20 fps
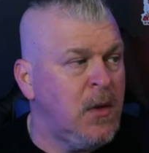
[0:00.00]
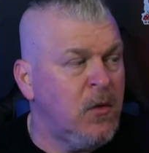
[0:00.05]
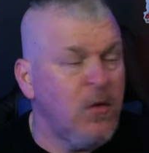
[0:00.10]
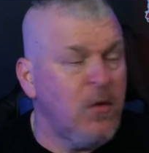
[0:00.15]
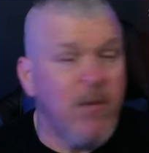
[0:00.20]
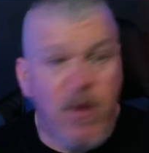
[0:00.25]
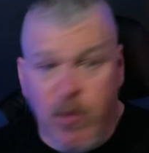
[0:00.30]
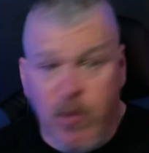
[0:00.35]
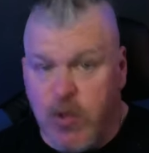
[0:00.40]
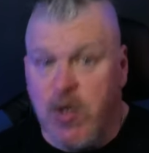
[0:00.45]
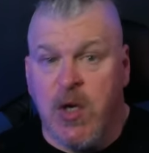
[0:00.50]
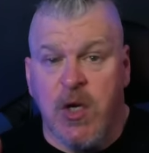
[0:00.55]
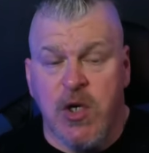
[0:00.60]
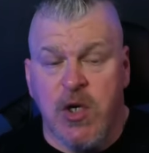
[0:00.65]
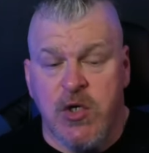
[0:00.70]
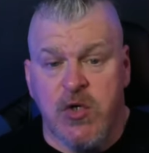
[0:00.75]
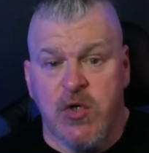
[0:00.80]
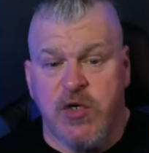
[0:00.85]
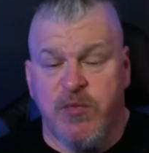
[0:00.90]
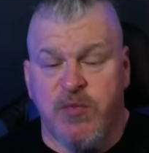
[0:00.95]
Remember,
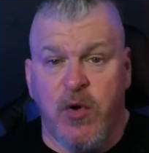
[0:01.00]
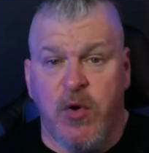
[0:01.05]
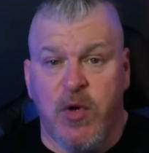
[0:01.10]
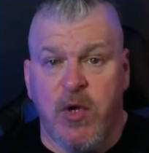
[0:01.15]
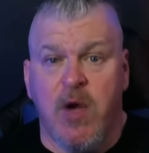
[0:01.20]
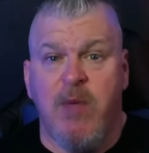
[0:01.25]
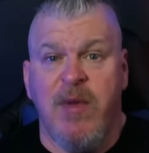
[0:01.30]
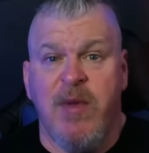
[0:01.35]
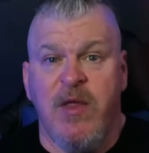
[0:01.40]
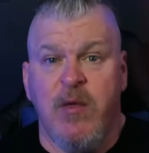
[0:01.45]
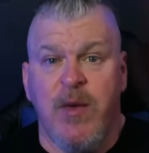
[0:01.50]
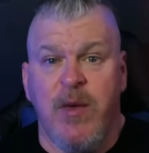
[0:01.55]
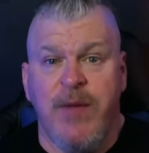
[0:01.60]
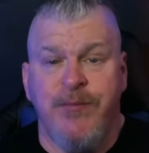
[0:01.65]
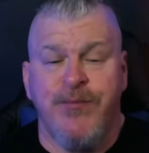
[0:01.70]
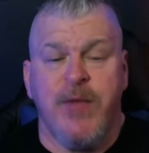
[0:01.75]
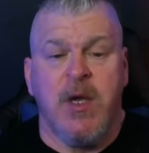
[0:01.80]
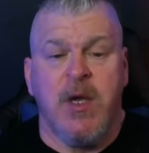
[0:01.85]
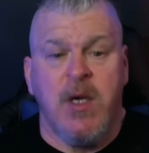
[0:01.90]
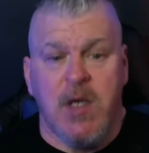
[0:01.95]
Juris Protocol, by the way,
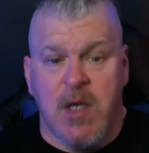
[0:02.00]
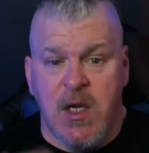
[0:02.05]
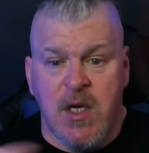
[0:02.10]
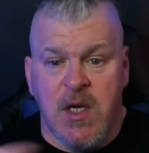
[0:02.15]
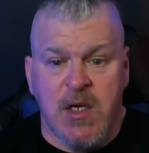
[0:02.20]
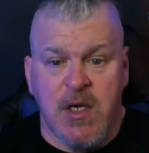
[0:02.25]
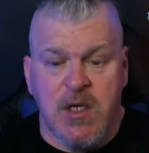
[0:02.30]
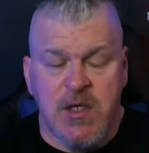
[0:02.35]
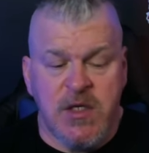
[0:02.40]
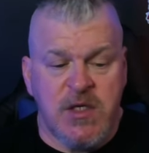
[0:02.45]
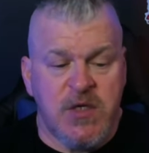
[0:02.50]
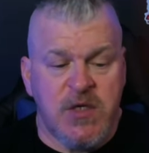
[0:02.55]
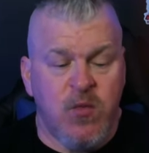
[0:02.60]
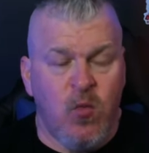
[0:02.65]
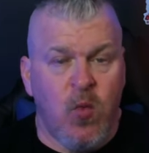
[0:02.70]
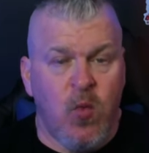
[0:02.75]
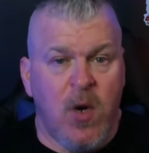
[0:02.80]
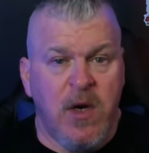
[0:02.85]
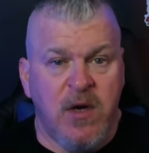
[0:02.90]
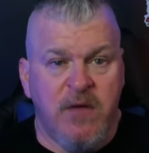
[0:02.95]
is
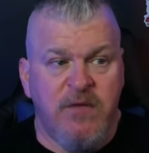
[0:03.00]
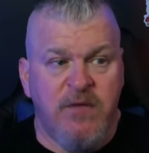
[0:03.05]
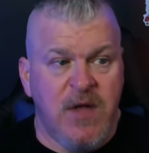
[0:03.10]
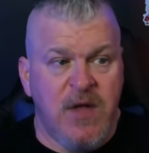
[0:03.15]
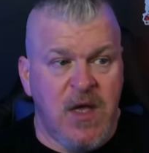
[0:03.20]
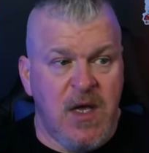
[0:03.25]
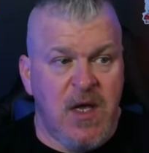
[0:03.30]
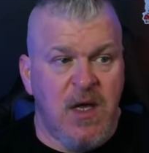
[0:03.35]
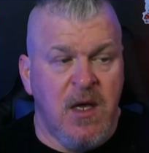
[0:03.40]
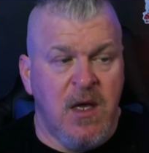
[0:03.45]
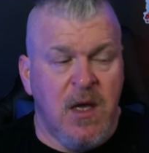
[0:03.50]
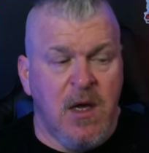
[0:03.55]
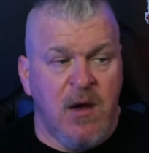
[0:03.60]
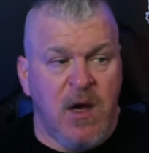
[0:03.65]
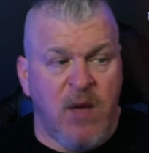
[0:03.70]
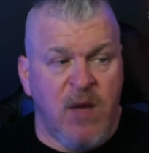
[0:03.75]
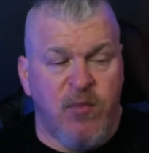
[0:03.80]
one of the uh,